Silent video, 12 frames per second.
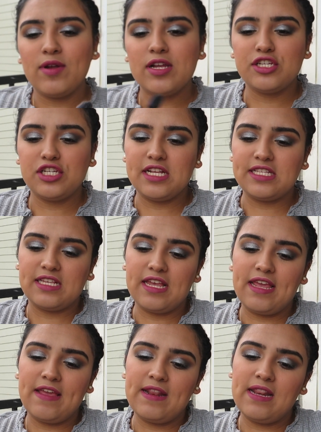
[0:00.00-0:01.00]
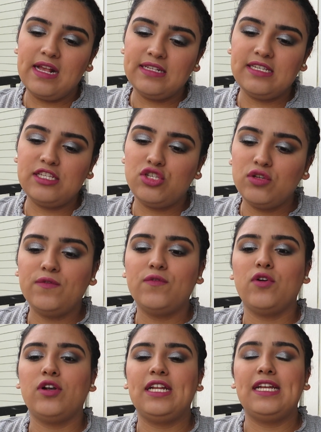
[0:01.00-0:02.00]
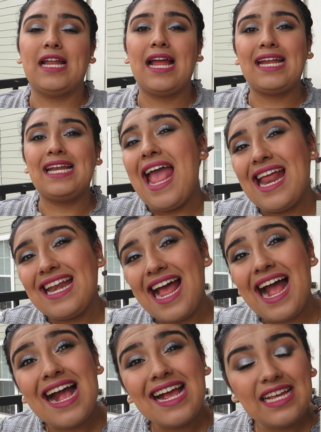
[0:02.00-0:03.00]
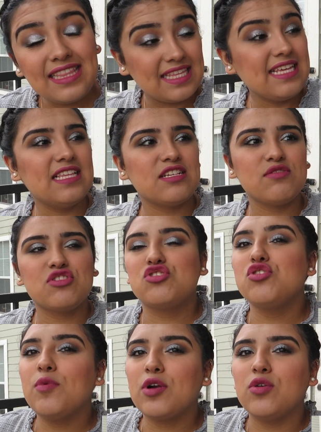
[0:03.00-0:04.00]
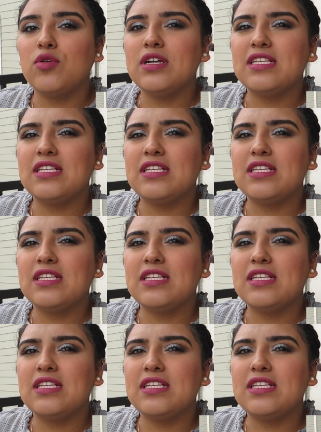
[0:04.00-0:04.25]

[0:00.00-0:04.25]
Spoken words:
brush. It's a Luxie 249, and I think this one's super cool.